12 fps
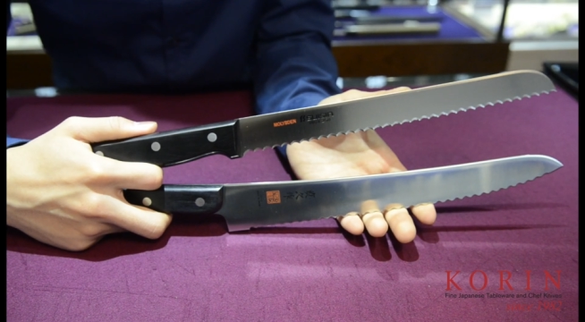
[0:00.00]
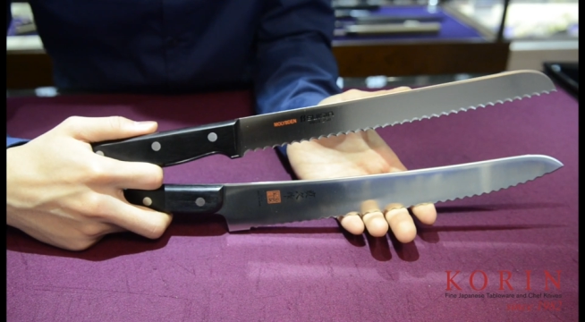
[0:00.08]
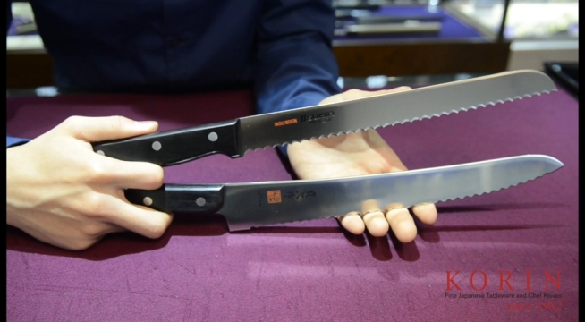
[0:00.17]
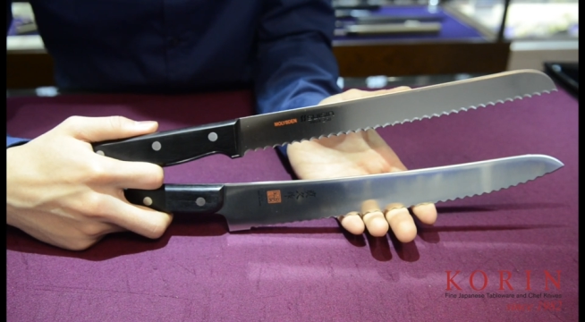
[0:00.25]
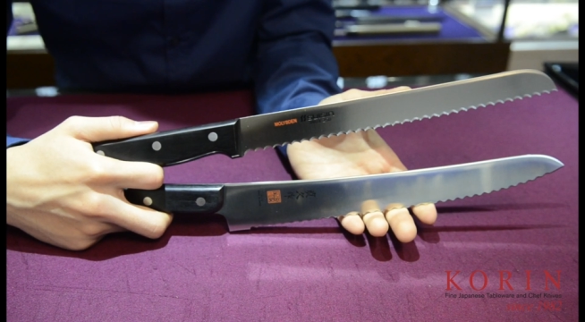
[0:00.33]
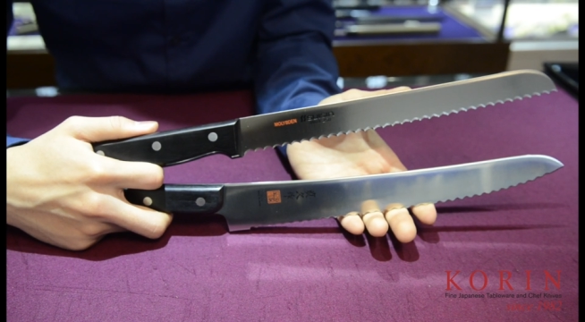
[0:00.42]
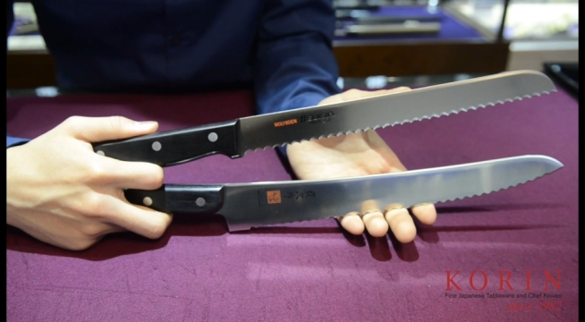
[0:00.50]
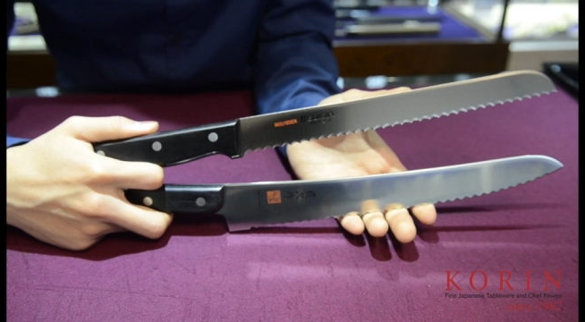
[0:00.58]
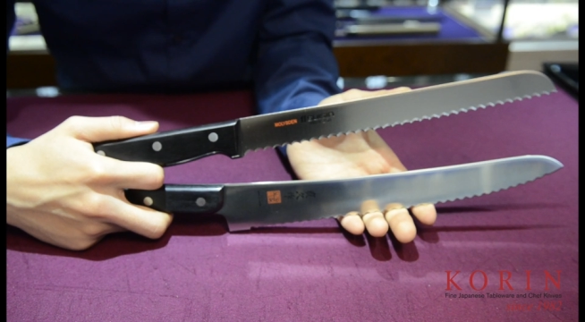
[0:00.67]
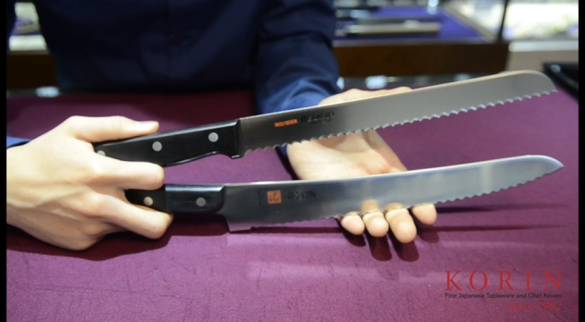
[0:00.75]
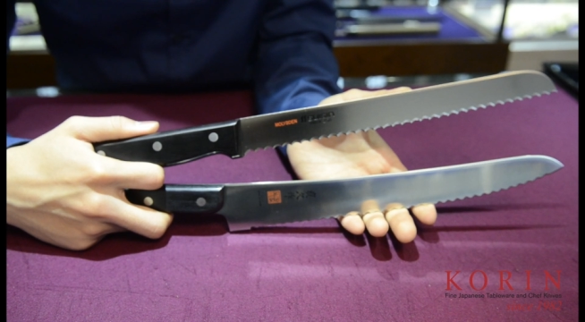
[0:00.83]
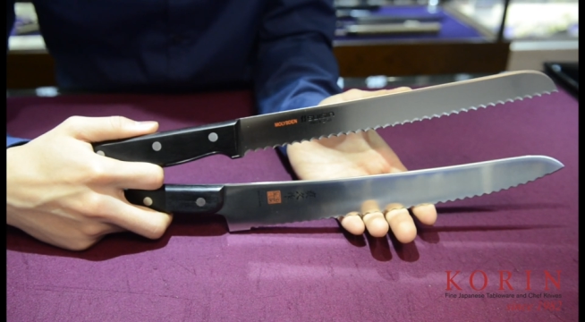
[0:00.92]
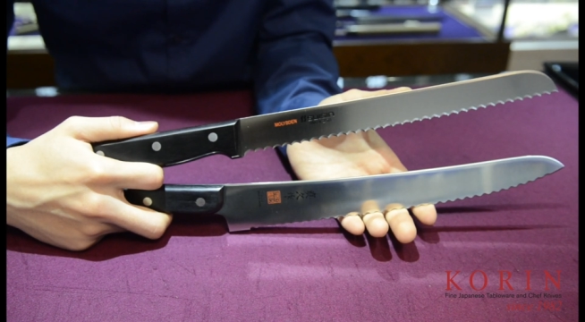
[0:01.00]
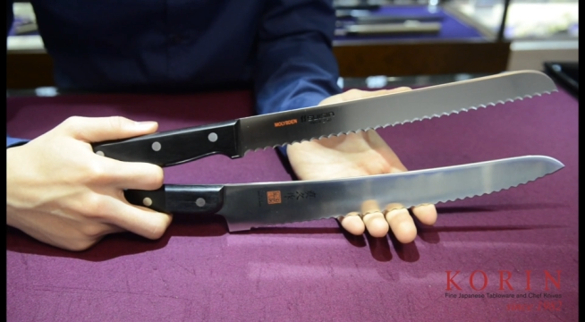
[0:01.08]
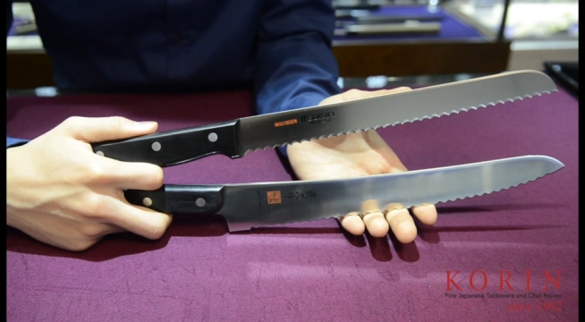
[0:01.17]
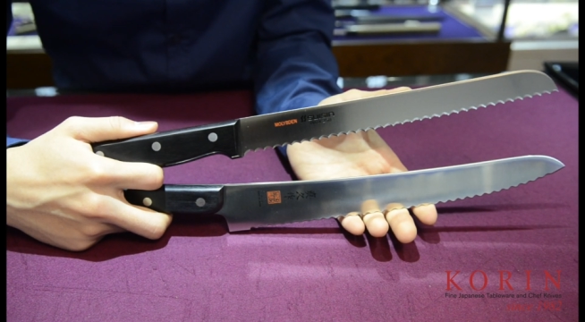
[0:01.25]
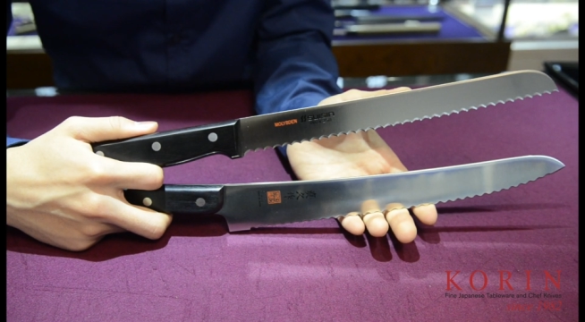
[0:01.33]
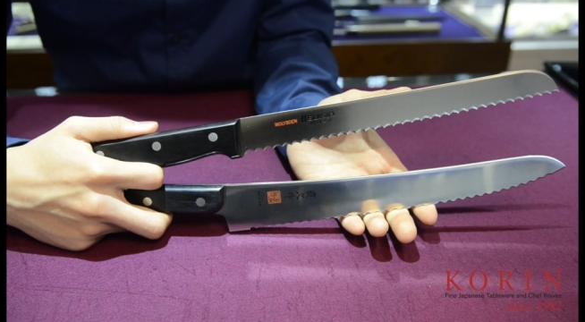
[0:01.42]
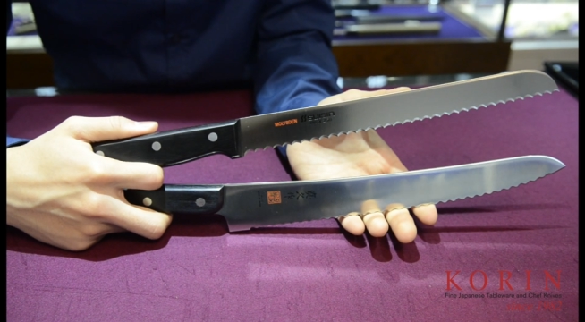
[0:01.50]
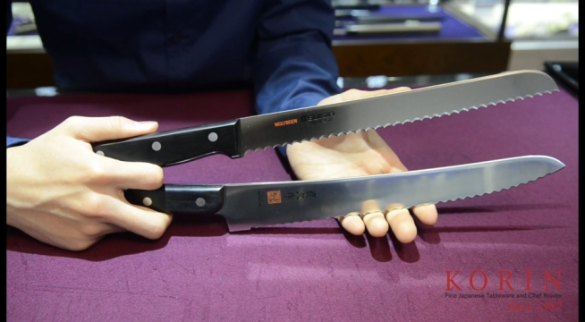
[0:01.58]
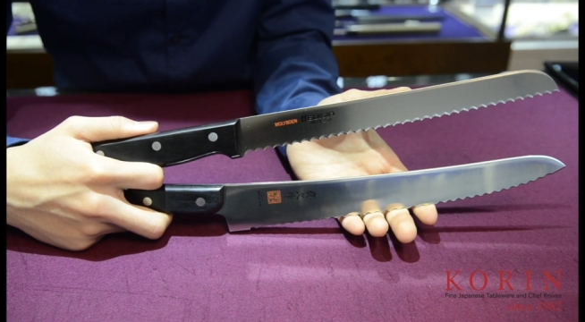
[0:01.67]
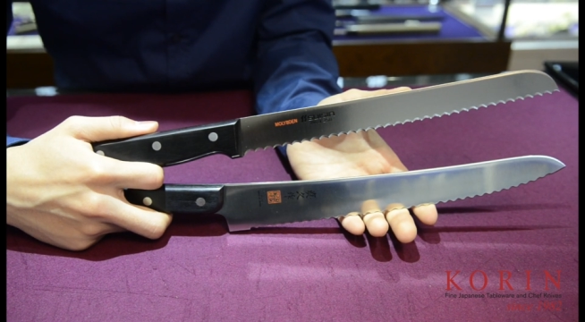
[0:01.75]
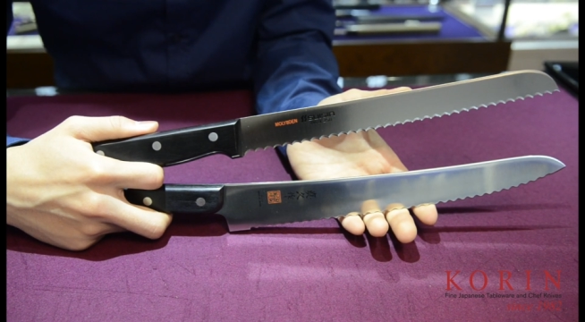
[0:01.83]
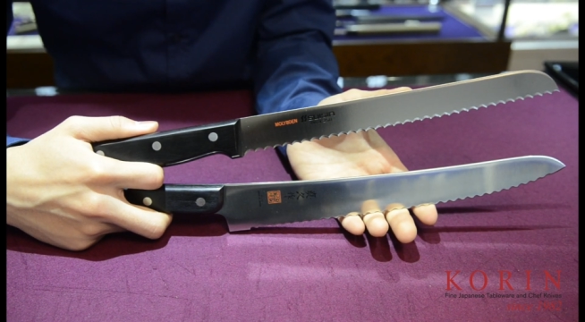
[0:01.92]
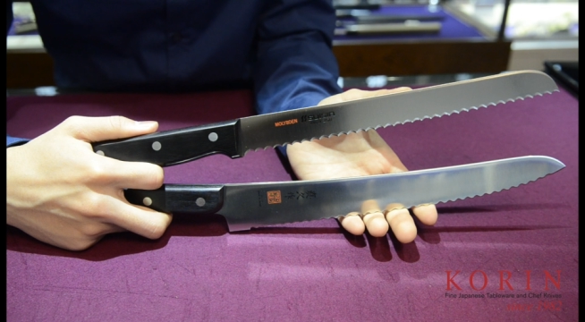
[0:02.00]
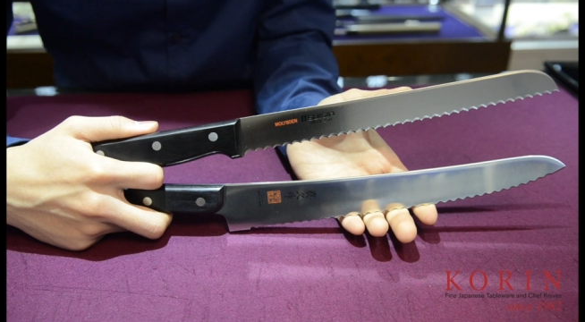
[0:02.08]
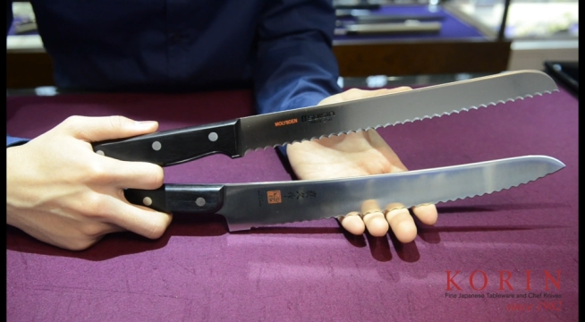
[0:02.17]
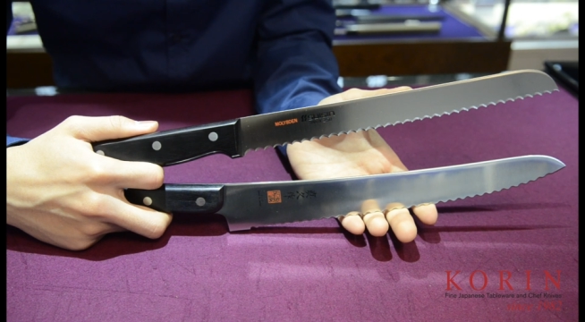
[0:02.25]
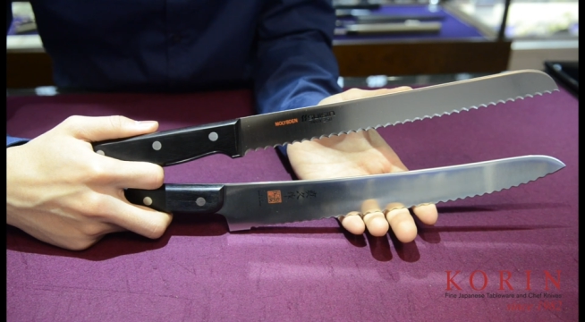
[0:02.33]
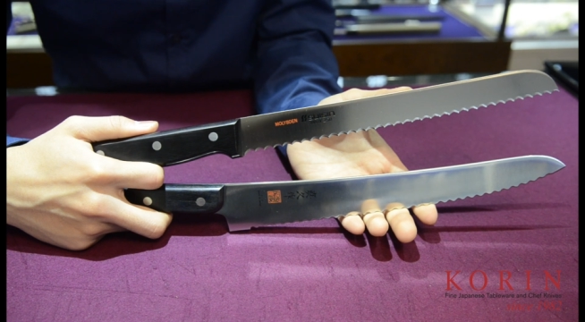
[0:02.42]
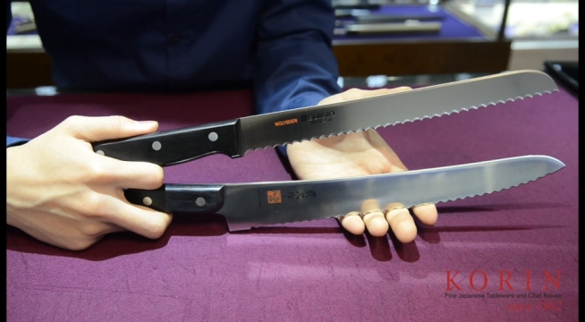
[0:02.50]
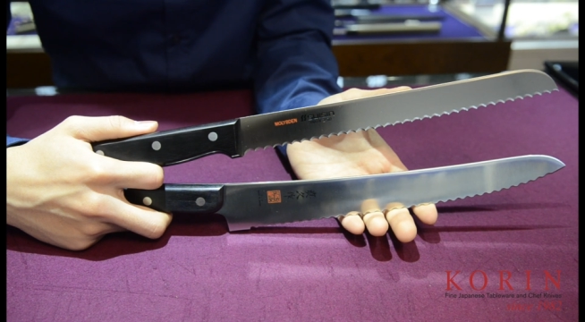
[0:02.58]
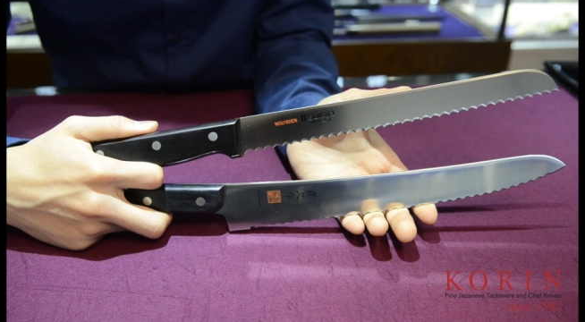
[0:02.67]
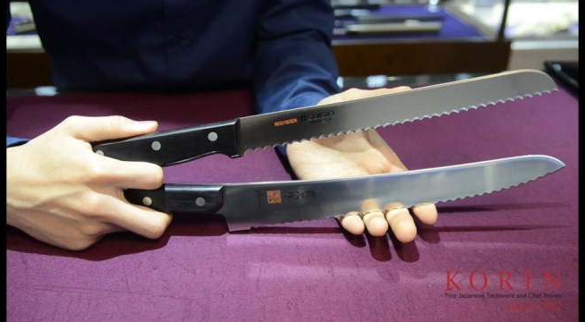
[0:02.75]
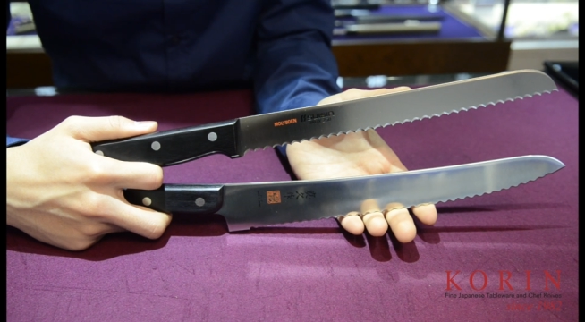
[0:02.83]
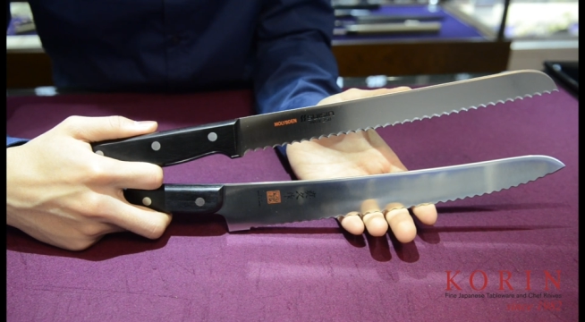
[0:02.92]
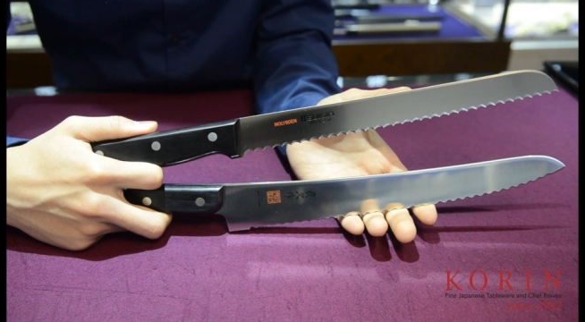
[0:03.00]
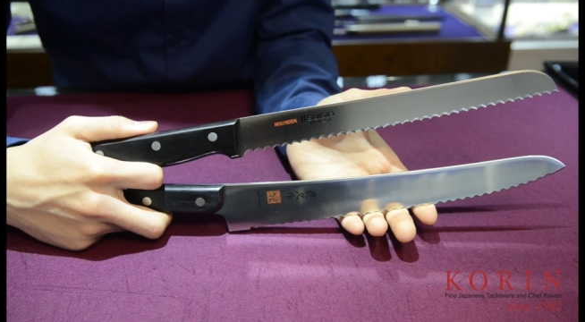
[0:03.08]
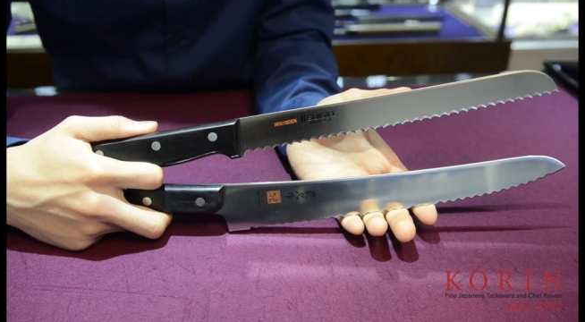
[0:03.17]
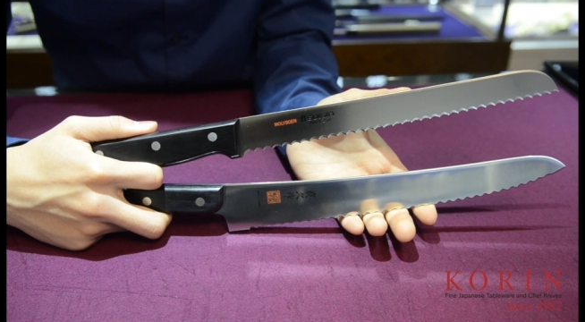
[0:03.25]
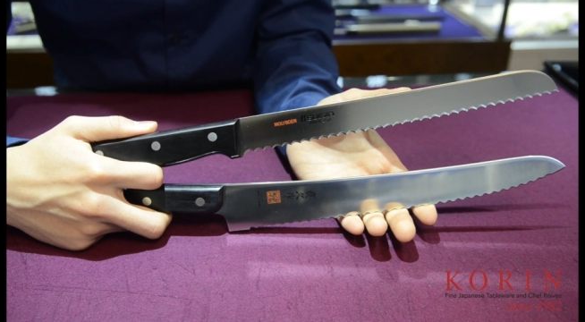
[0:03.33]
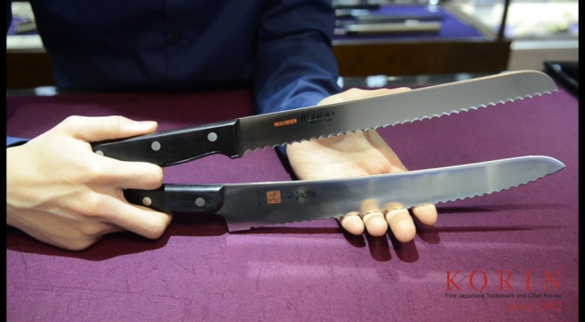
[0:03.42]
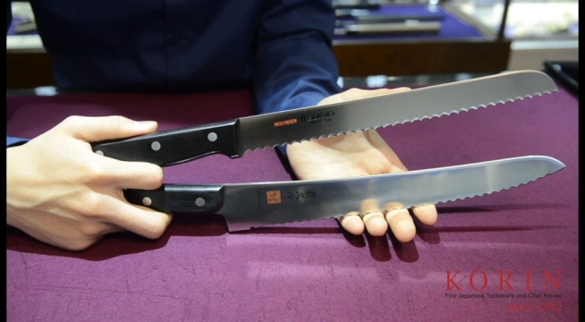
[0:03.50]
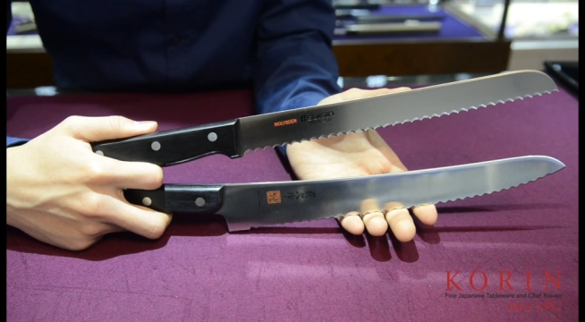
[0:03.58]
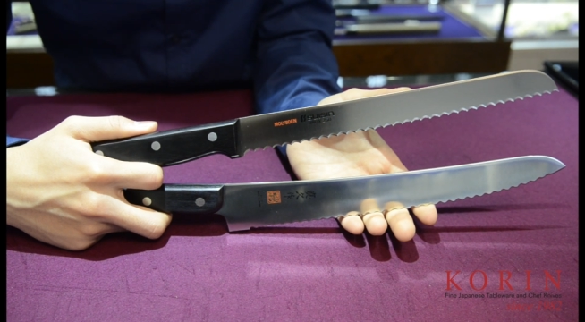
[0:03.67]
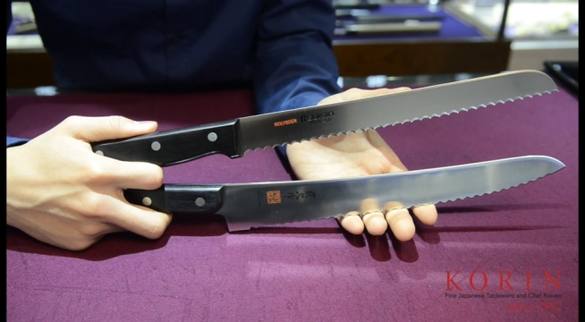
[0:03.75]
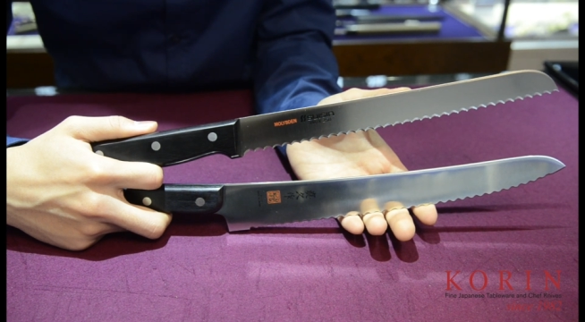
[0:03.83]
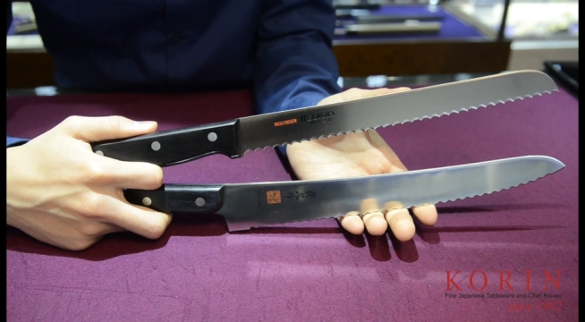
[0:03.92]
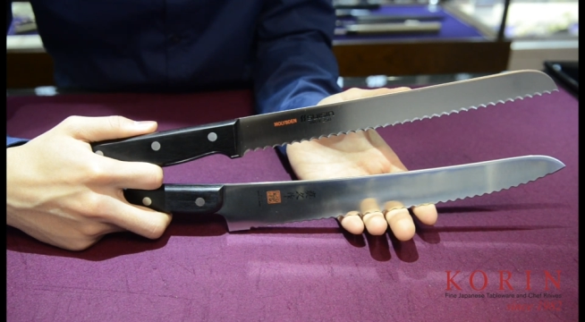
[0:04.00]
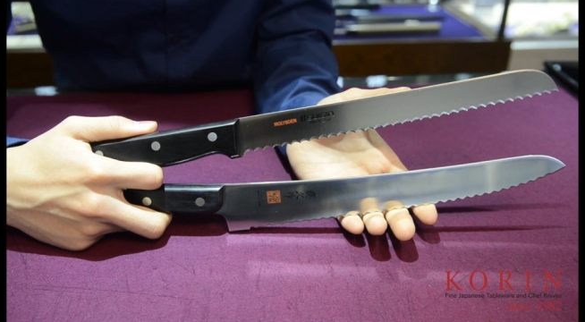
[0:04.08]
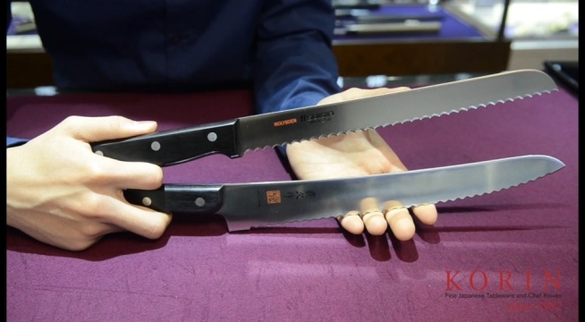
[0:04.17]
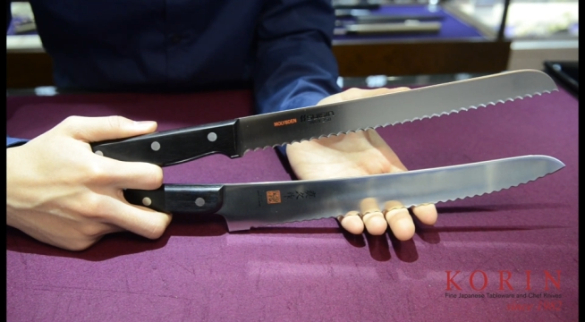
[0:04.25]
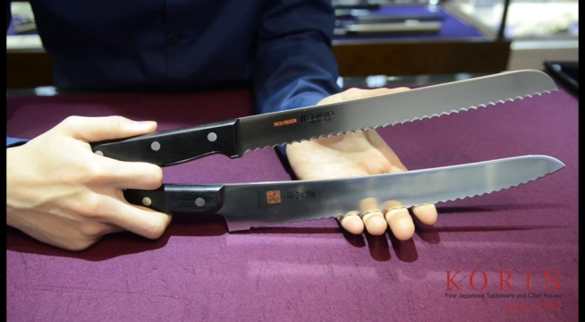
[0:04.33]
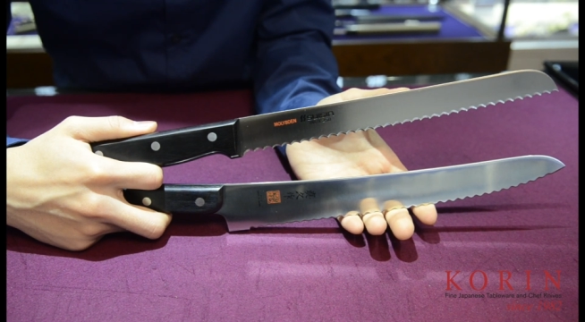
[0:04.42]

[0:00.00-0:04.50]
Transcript: No face is visible, so there are no lips to read.